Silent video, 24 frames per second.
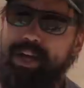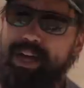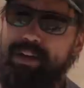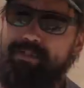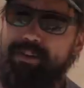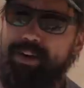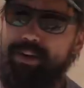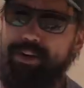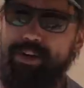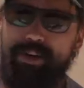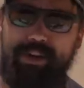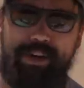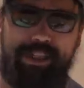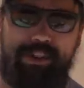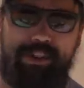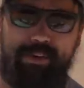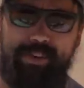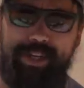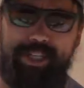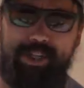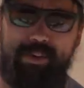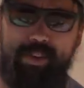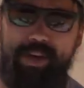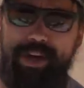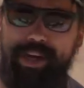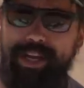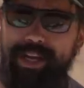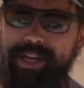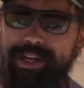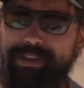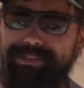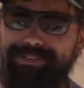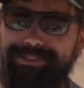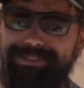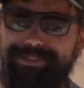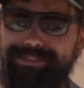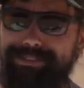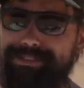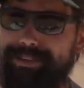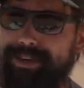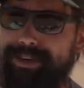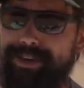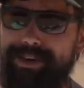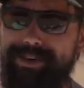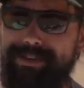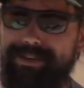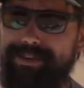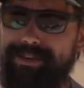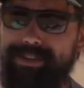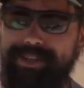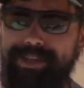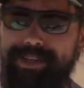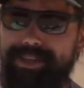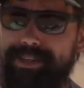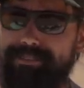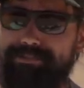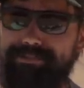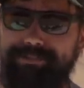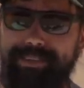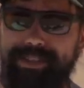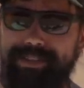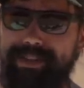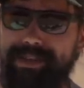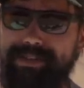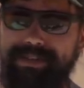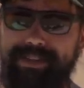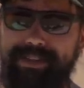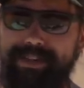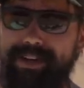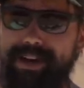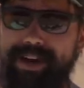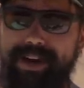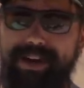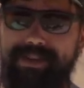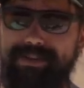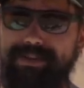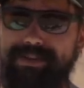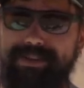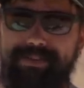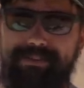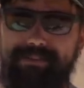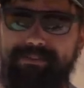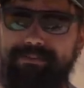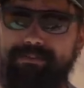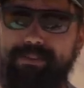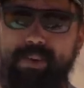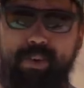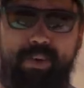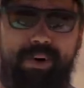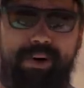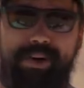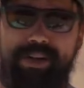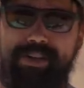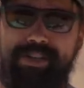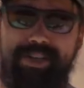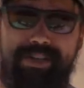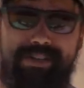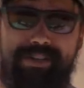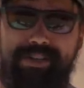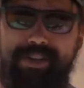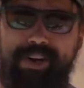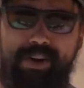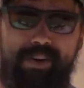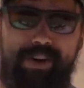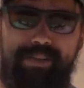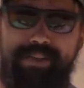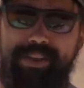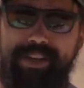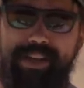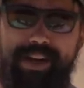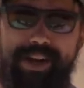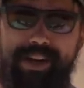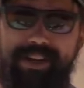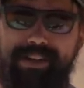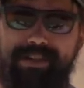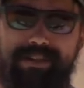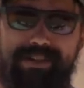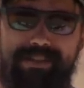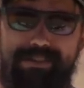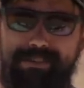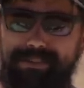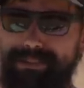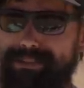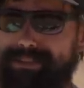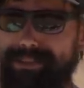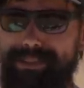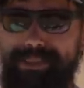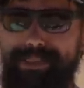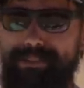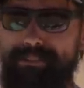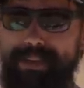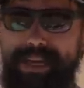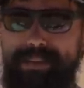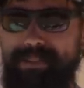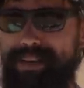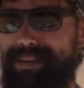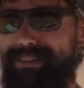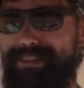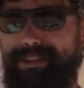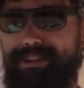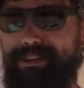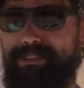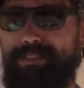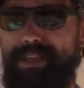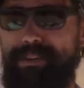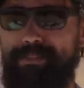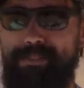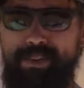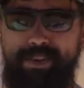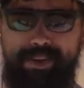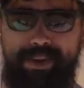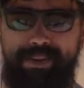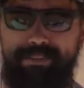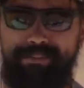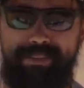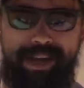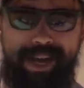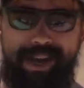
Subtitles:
If you're new to 320, honestly, it doesn't cost more to just go with the X, really, maybe a little bit more.